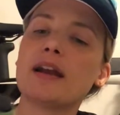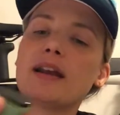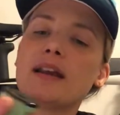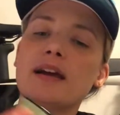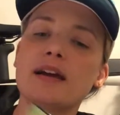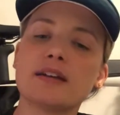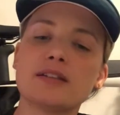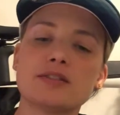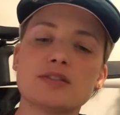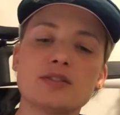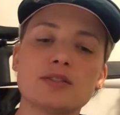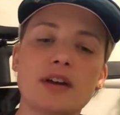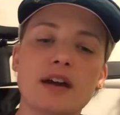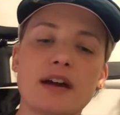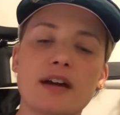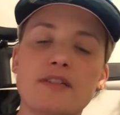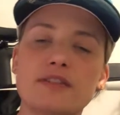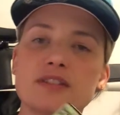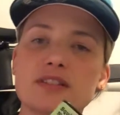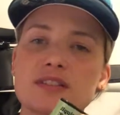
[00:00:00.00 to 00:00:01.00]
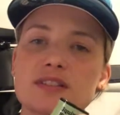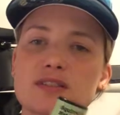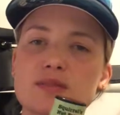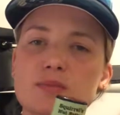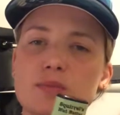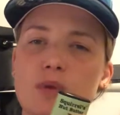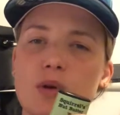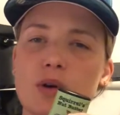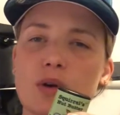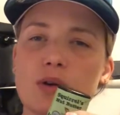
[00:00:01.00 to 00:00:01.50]
like to have these
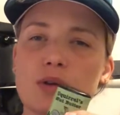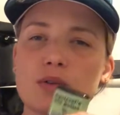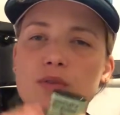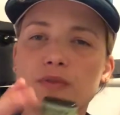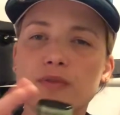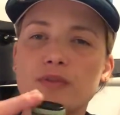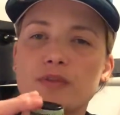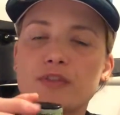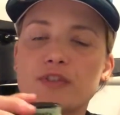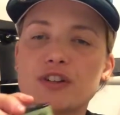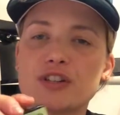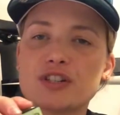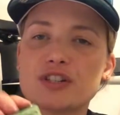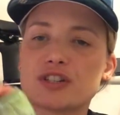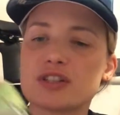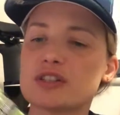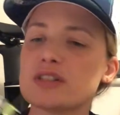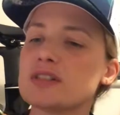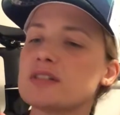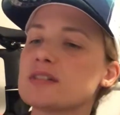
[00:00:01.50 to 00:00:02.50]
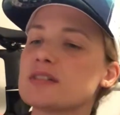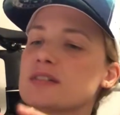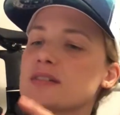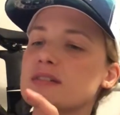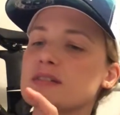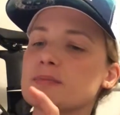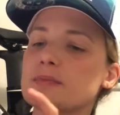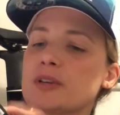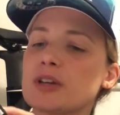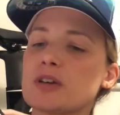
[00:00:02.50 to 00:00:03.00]
small versions
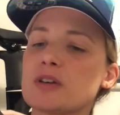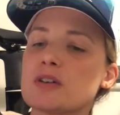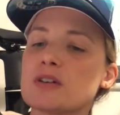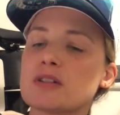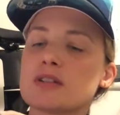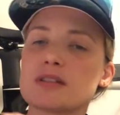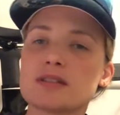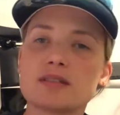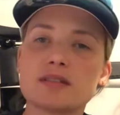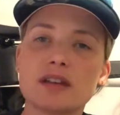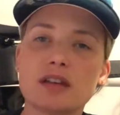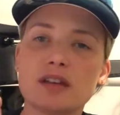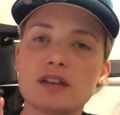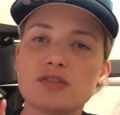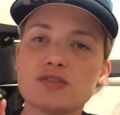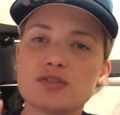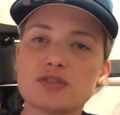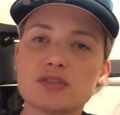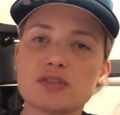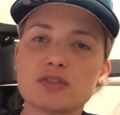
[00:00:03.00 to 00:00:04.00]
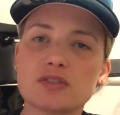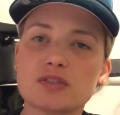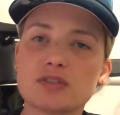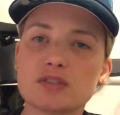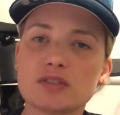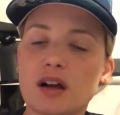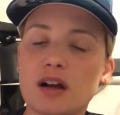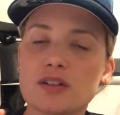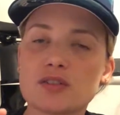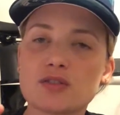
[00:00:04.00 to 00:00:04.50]
because they
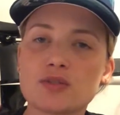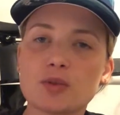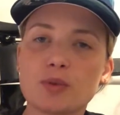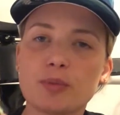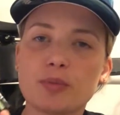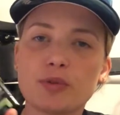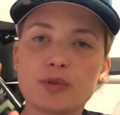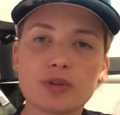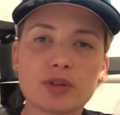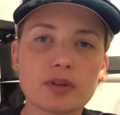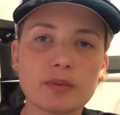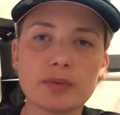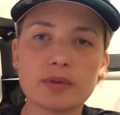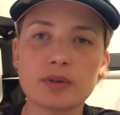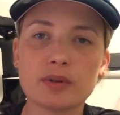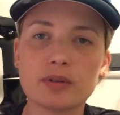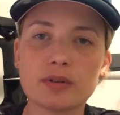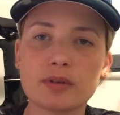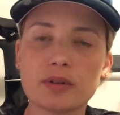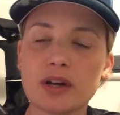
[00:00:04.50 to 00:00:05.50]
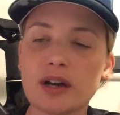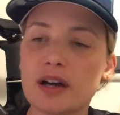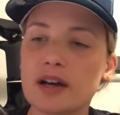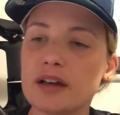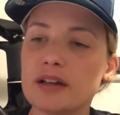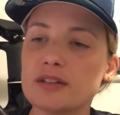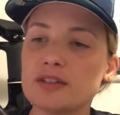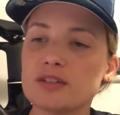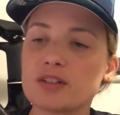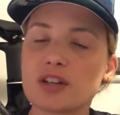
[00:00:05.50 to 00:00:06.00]
just are so portable
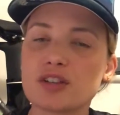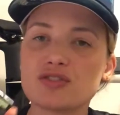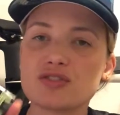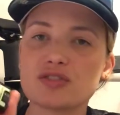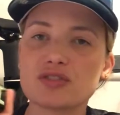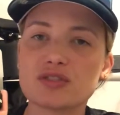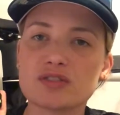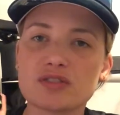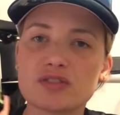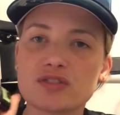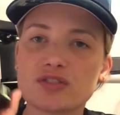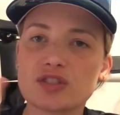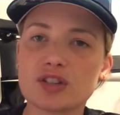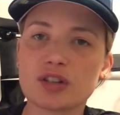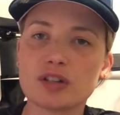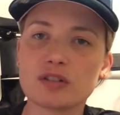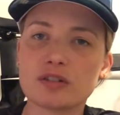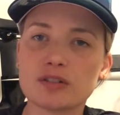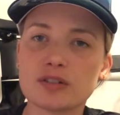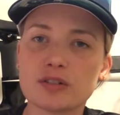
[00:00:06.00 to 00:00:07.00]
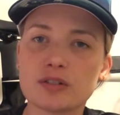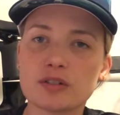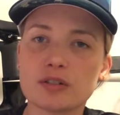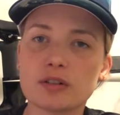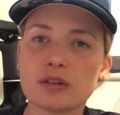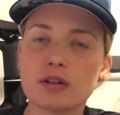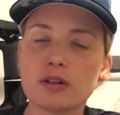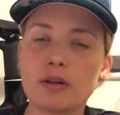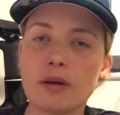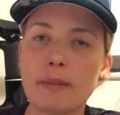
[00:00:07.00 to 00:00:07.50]
and you can just chuck on
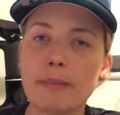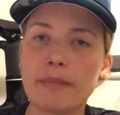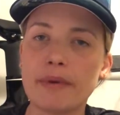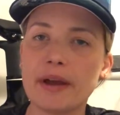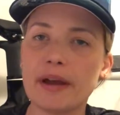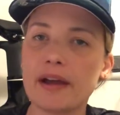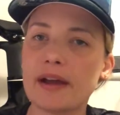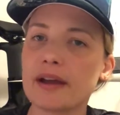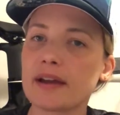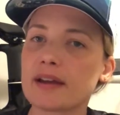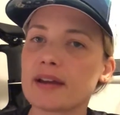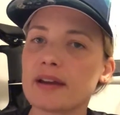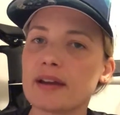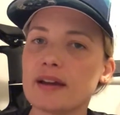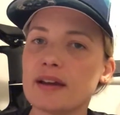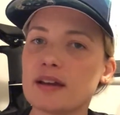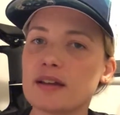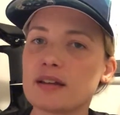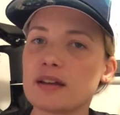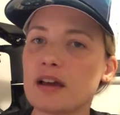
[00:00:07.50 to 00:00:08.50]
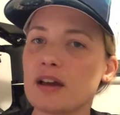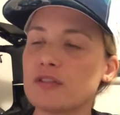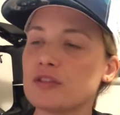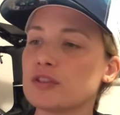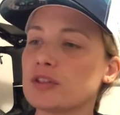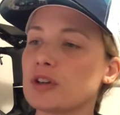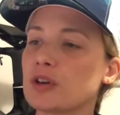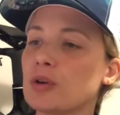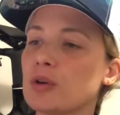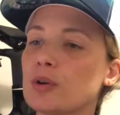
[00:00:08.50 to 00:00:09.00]
your bag and have on
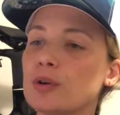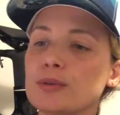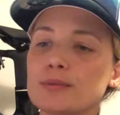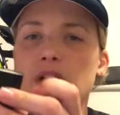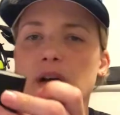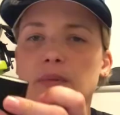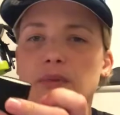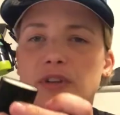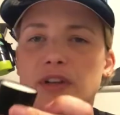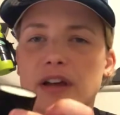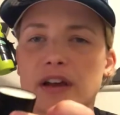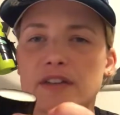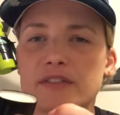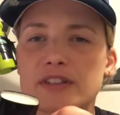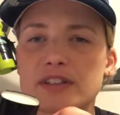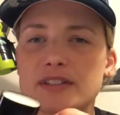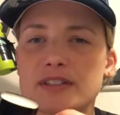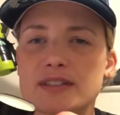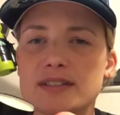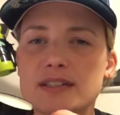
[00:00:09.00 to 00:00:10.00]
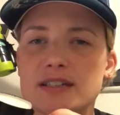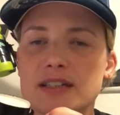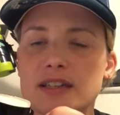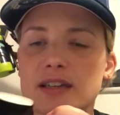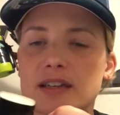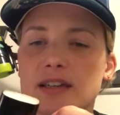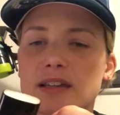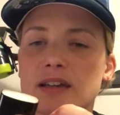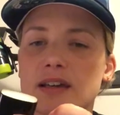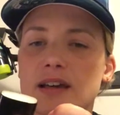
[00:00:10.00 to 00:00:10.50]
the go. I'm gonna have the stick,
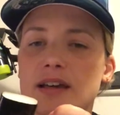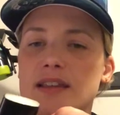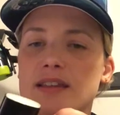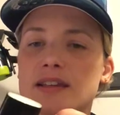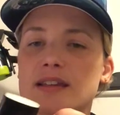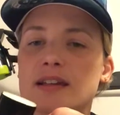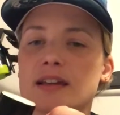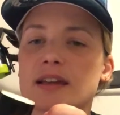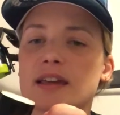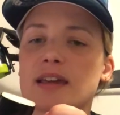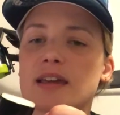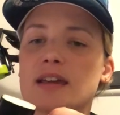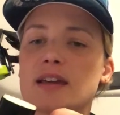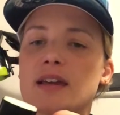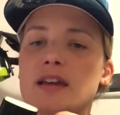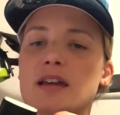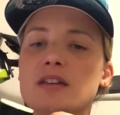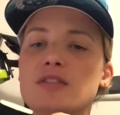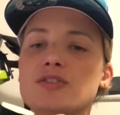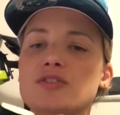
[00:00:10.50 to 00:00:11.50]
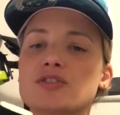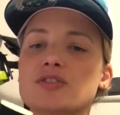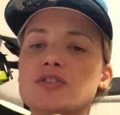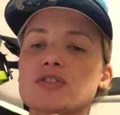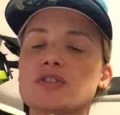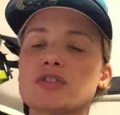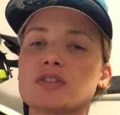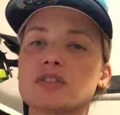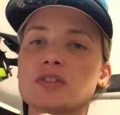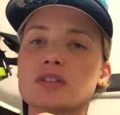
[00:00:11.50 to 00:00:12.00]
and then I can
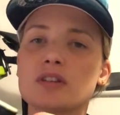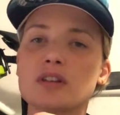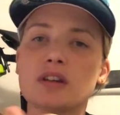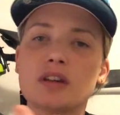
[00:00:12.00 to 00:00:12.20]
just